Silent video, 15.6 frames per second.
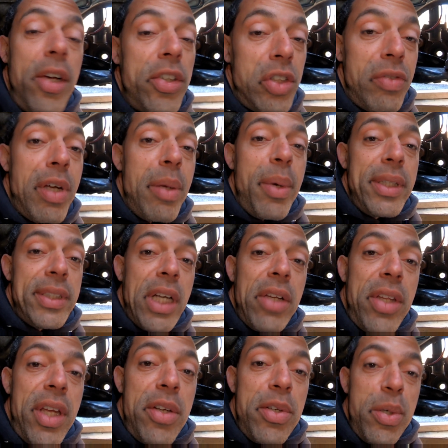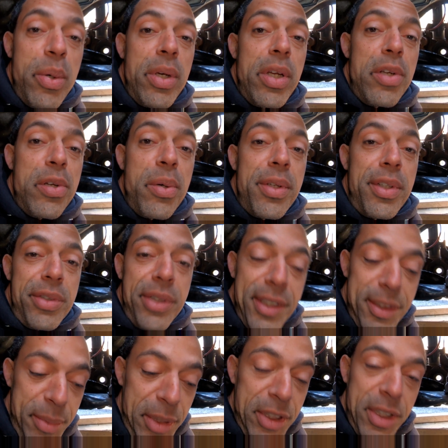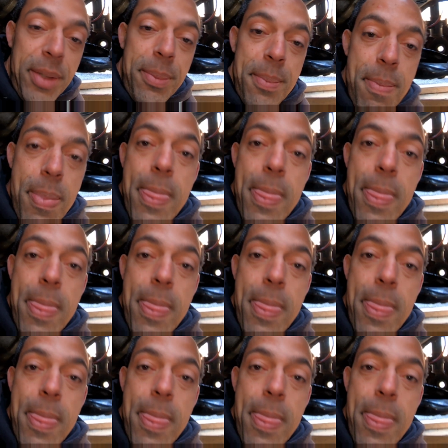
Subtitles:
So if anybody's out there doing your transmission,